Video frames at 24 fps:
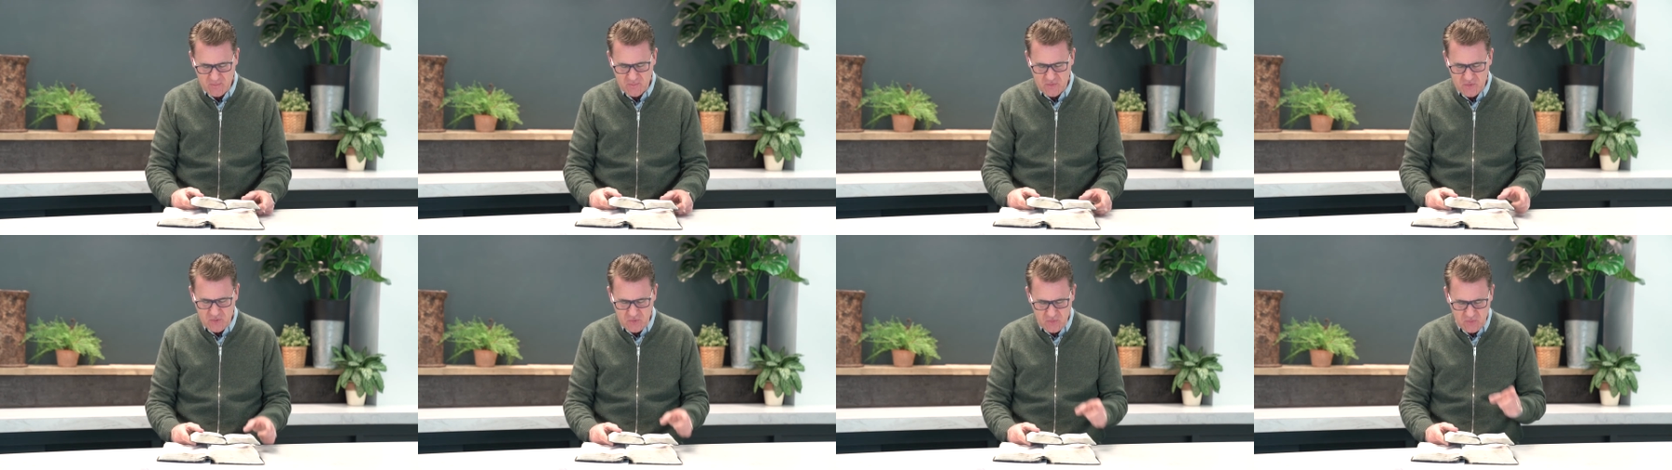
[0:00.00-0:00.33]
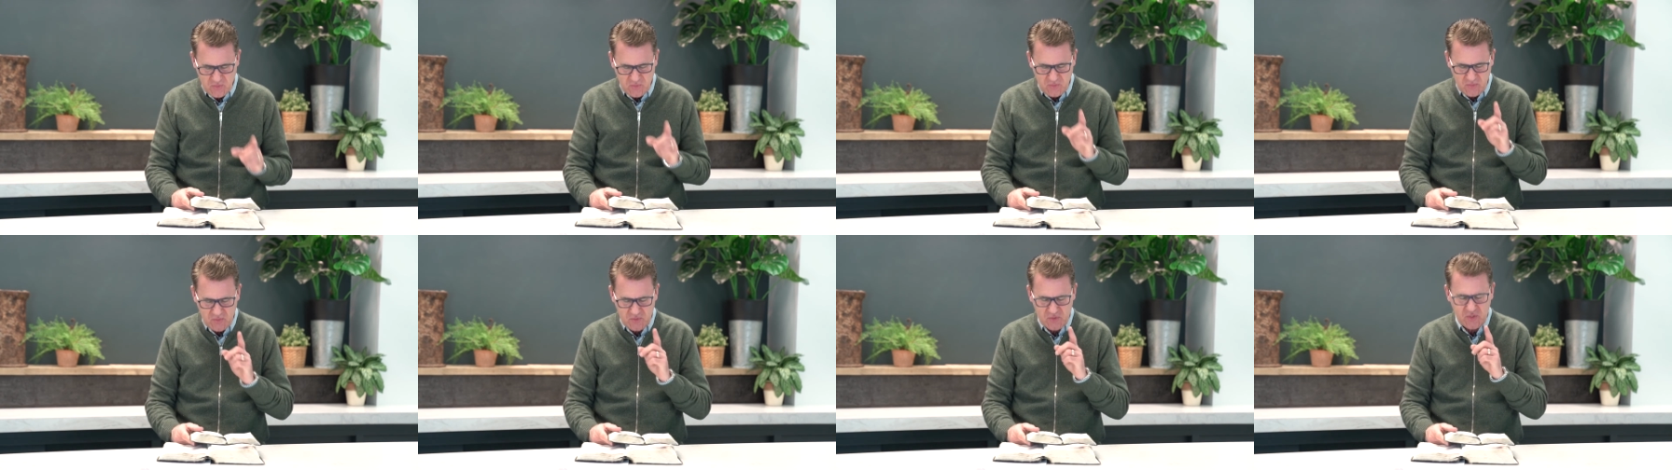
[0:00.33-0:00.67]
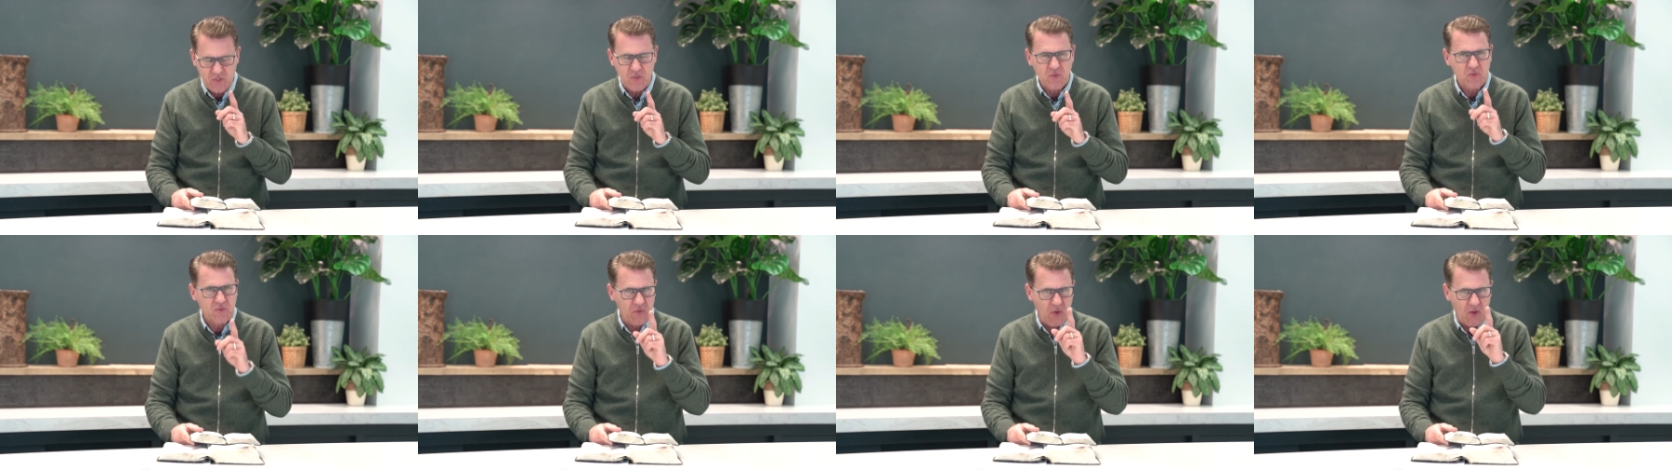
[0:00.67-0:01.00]
two,
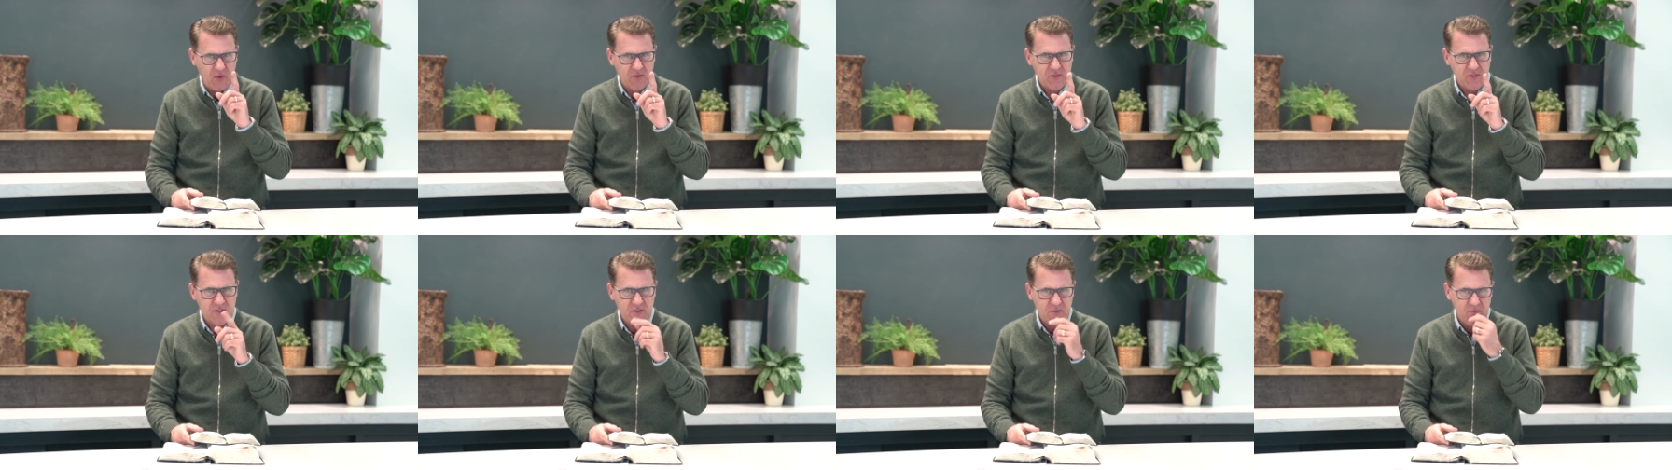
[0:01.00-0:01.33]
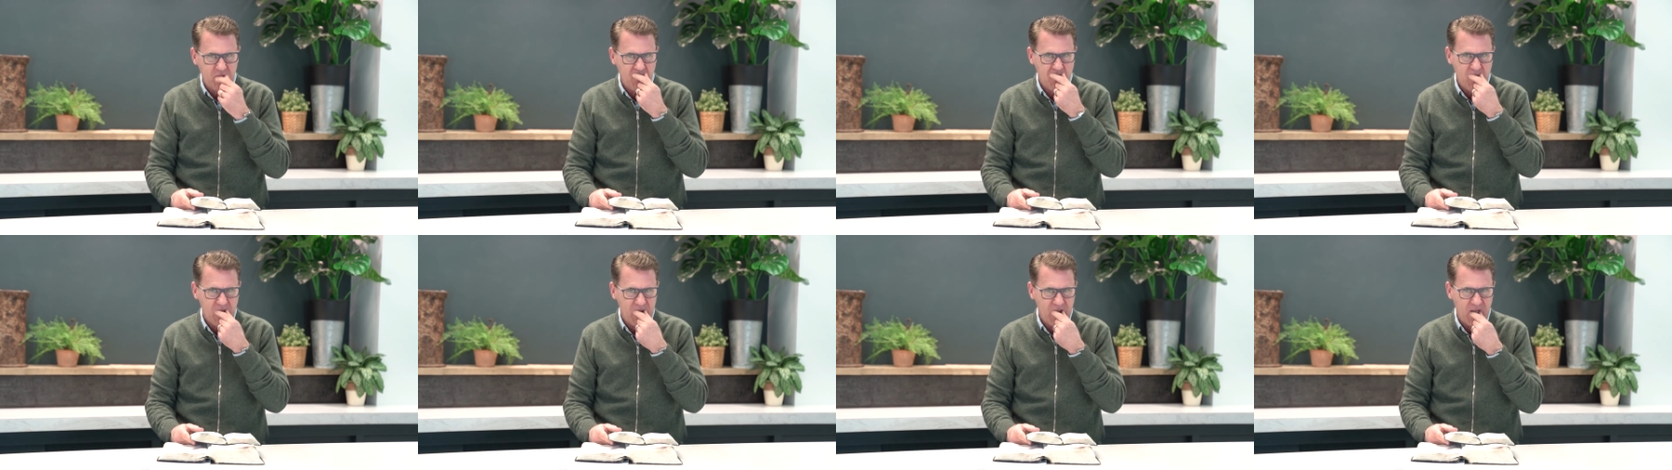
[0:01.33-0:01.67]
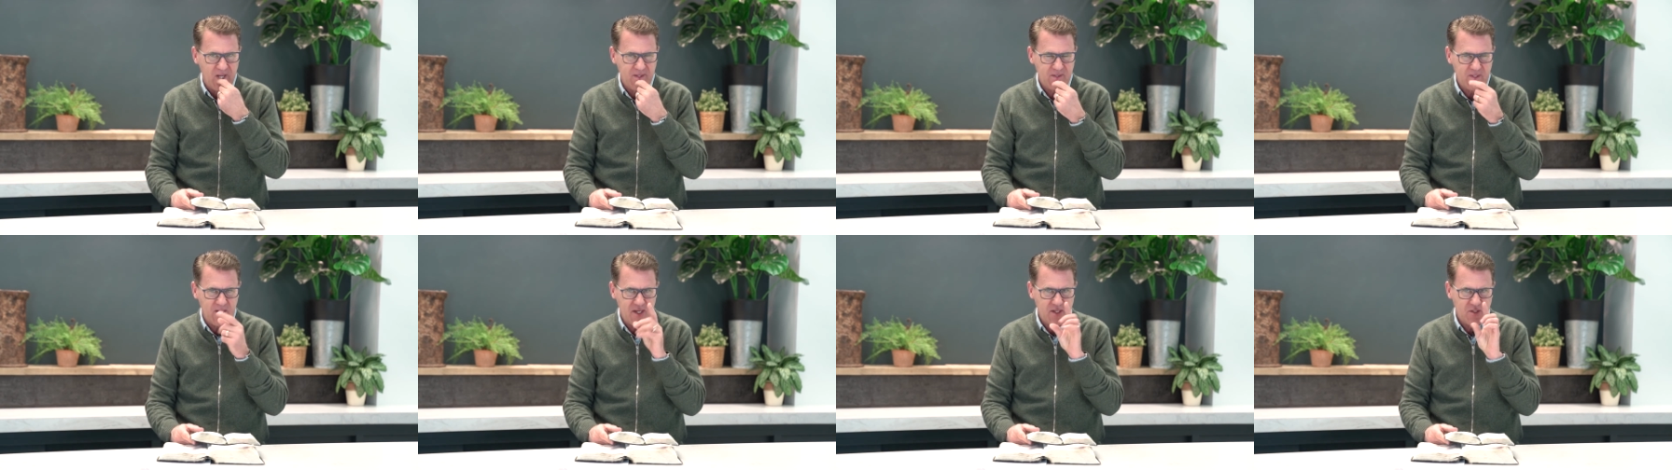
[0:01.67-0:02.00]
two thoughts,
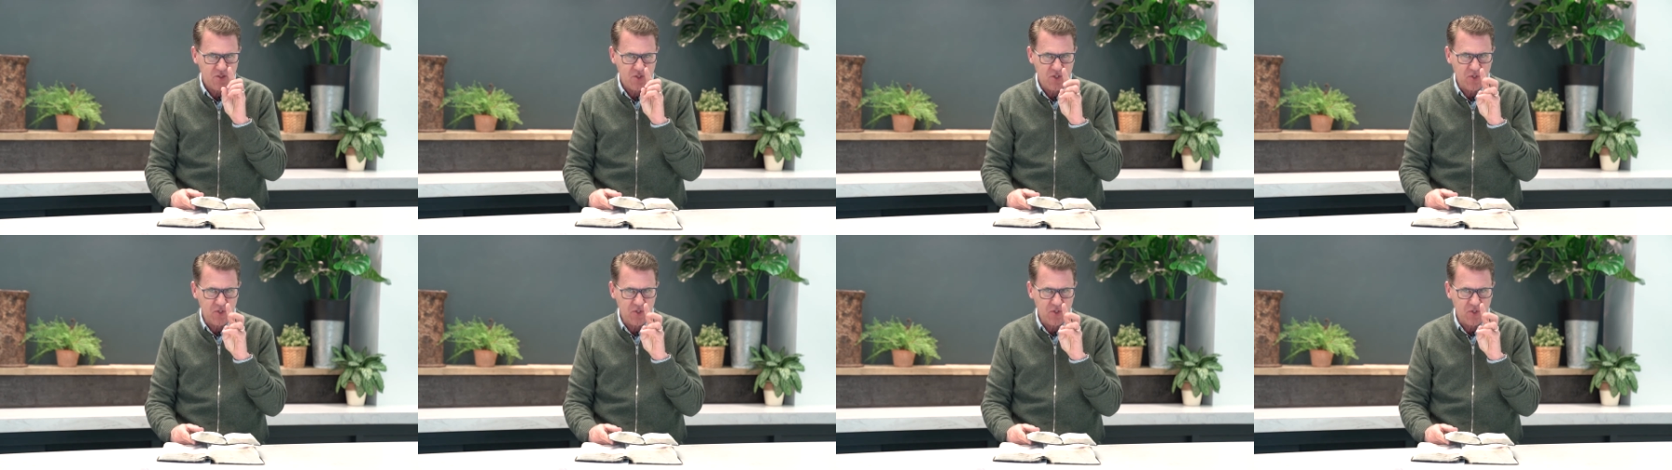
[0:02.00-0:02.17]
okay?